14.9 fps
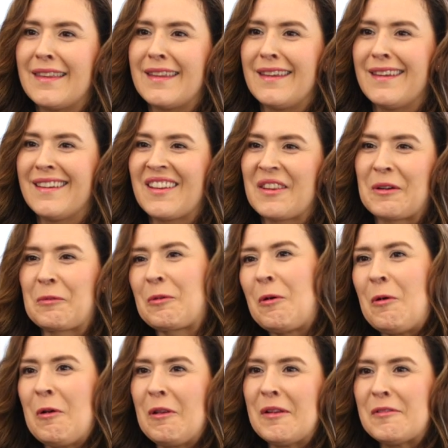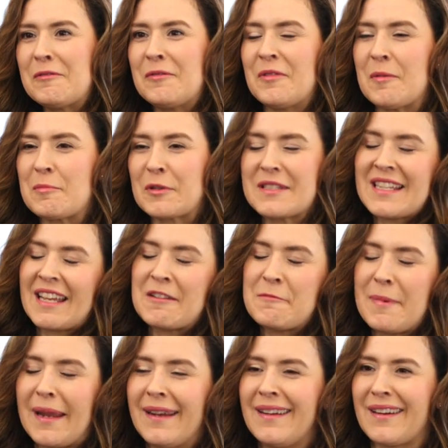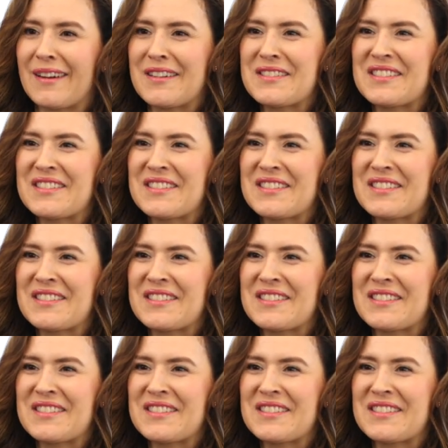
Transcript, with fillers: the, the role of pretend banker.